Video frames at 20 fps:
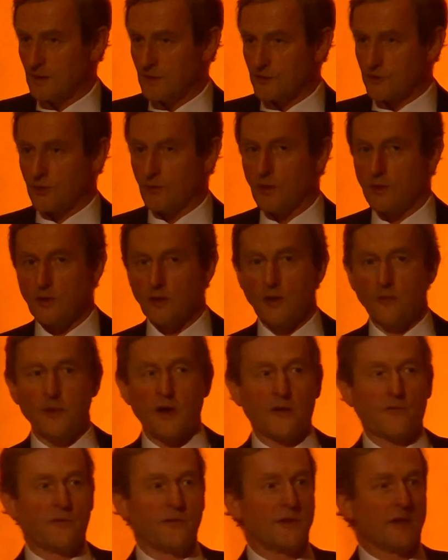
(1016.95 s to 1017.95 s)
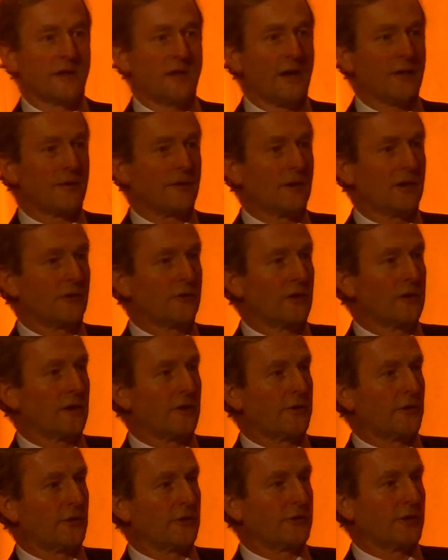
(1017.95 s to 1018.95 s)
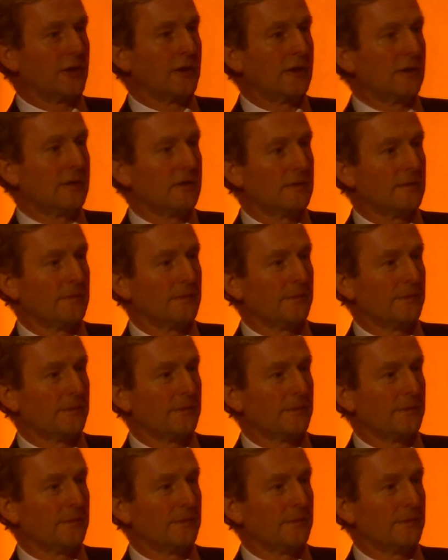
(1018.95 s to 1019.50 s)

So when you go back for the gathering in 2013,